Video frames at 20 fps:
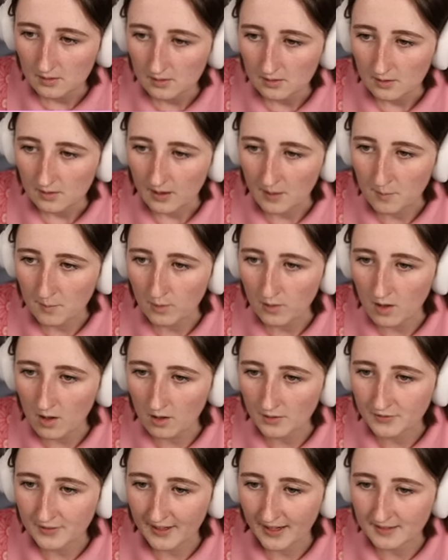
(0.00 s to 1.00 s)
And we'll all
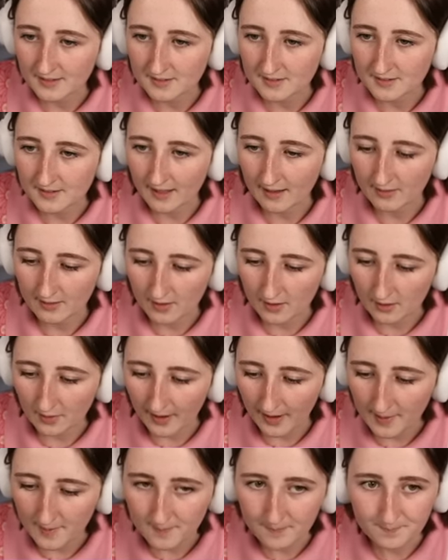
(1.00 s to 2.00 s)
dance together,
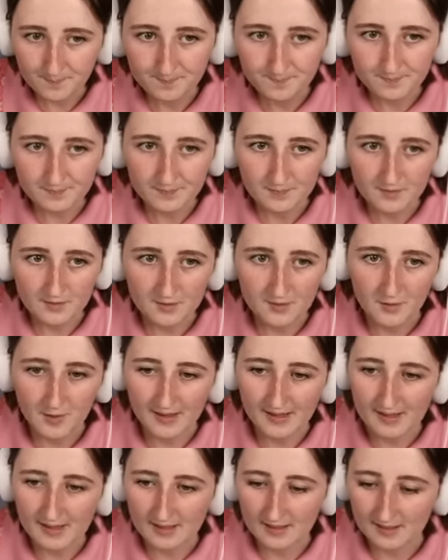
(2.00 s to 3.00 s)
okay? So I
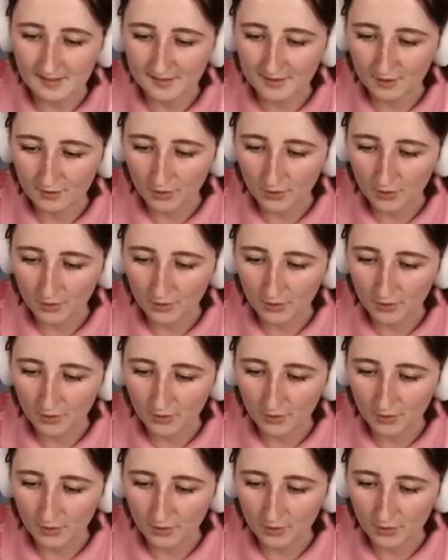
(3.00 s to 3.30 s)
can get a silver